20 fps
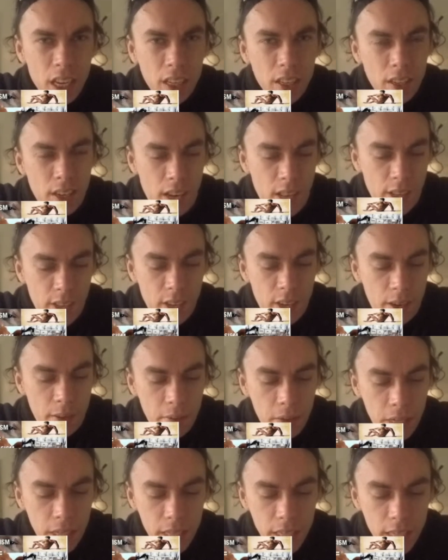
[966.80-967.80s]

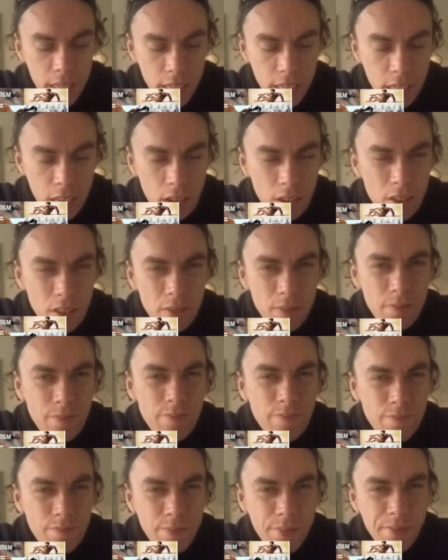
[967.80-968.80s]
animals.
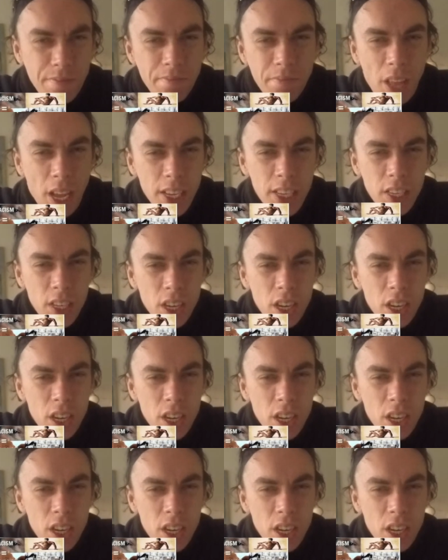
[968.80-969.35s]
That's